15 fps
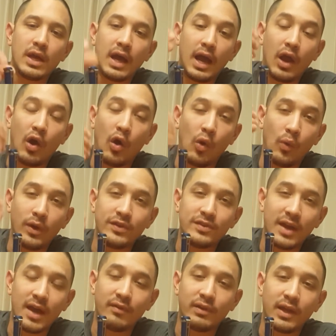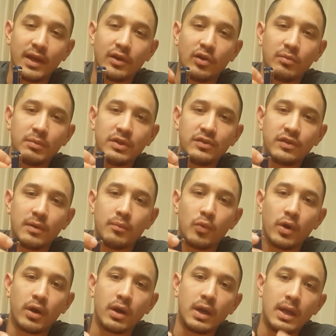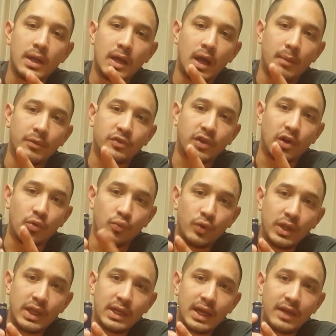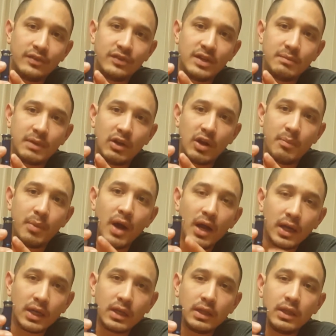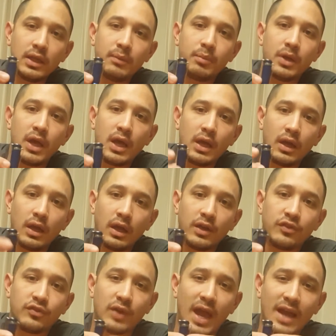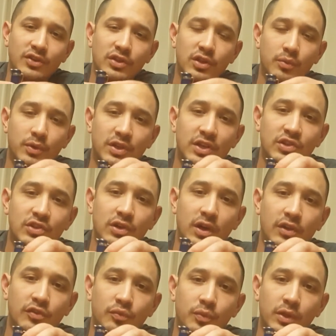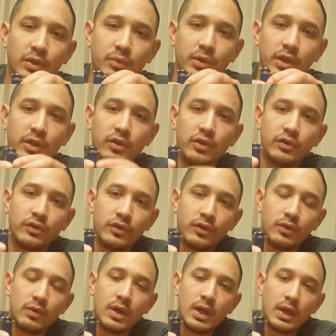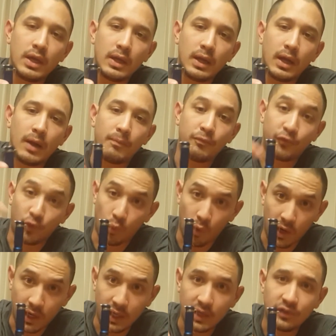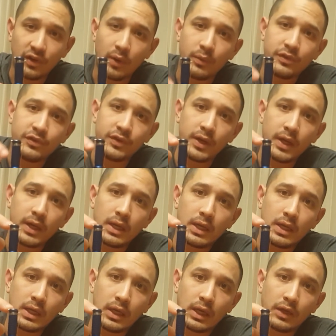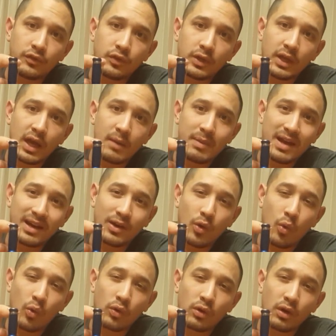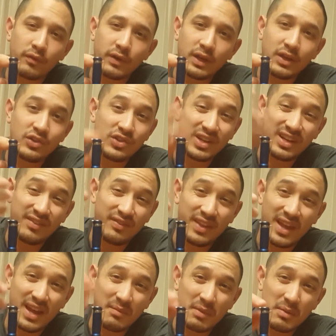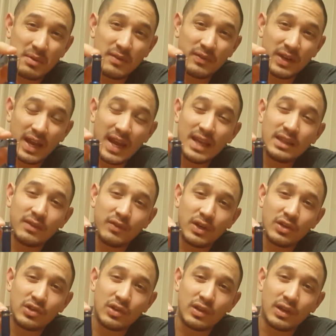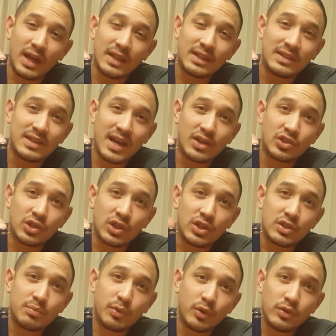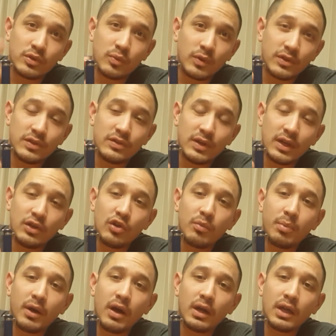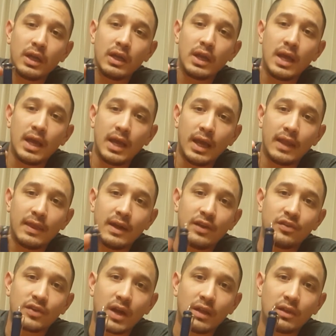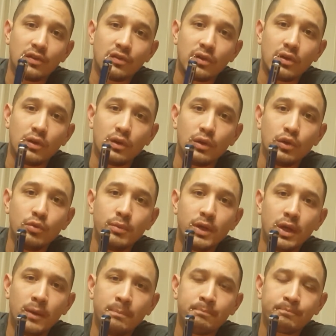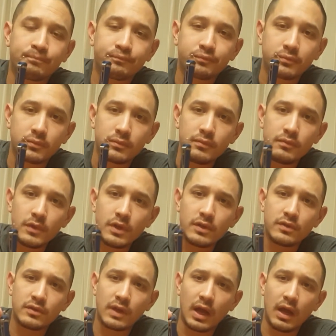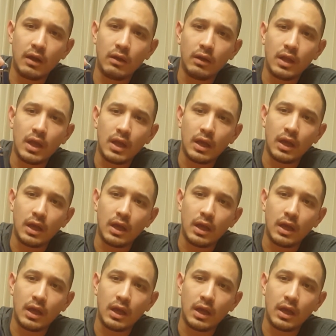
I always have a light on me somewhere. It's got a really nice deep carry pocket clip. It's actually, the retention on it's really, really good too, for what it is, I would say. It's only got about 1/4 of an inch, if that, maybe even 1/8 of an inch of the light that's actually exposed once it's in your pocket. And then it's got this little aluminum style